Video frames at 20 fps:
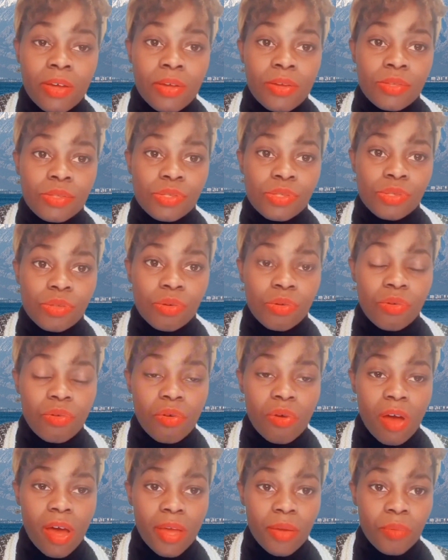So
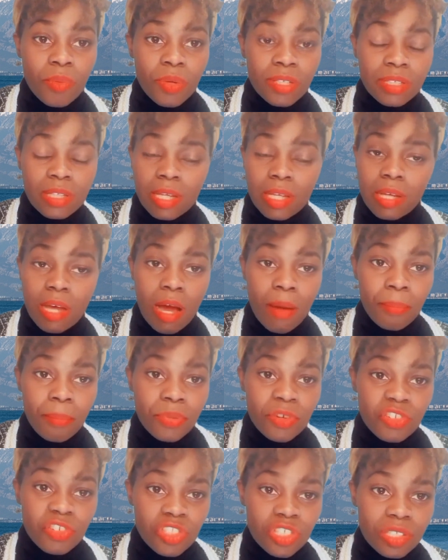I went and
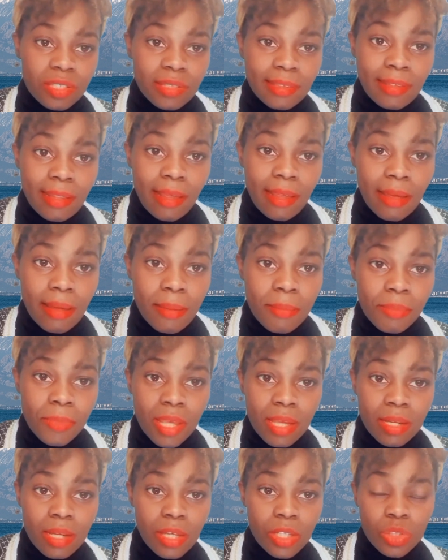approached them
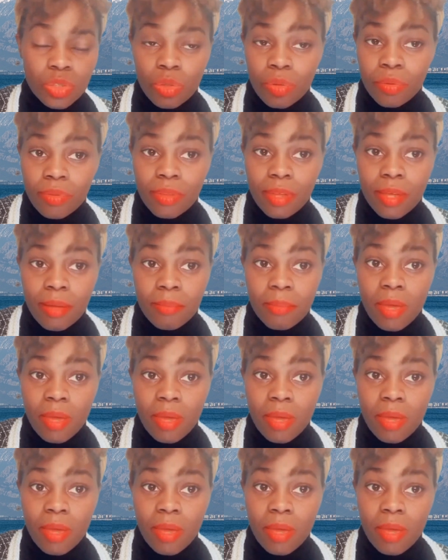and I told them,